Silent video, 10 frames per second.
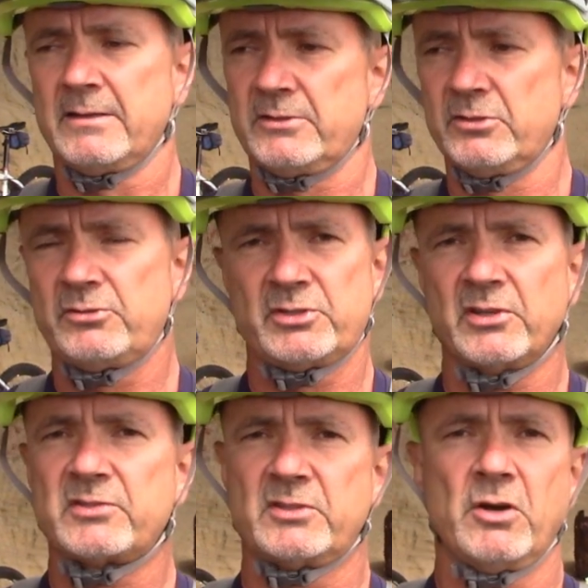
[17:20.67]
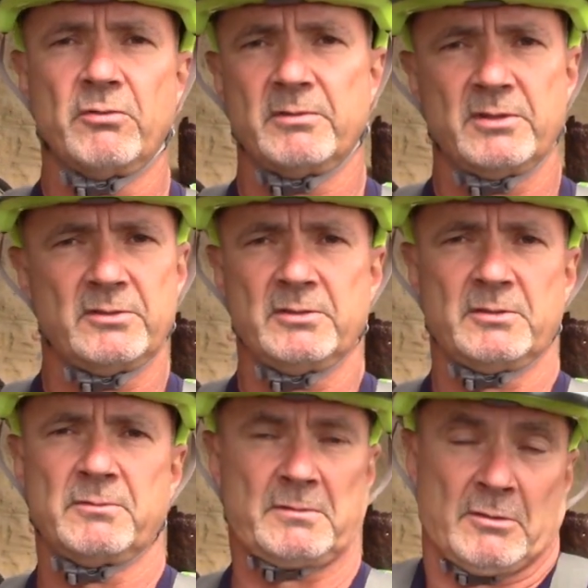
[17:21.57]
you just don't,
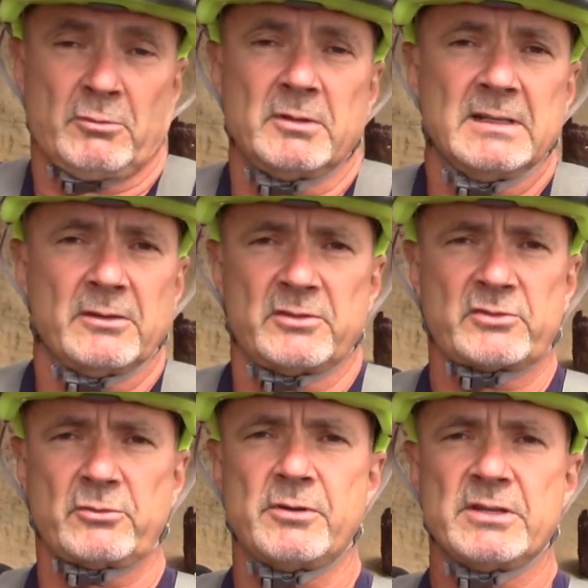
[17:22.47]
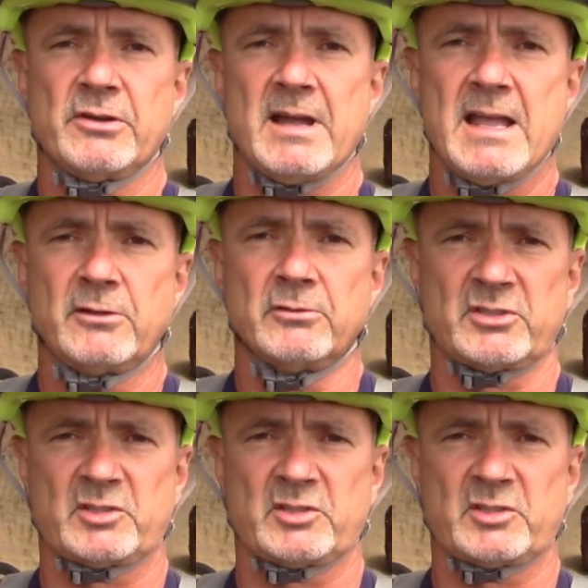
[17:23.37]
you really are destroying your angles,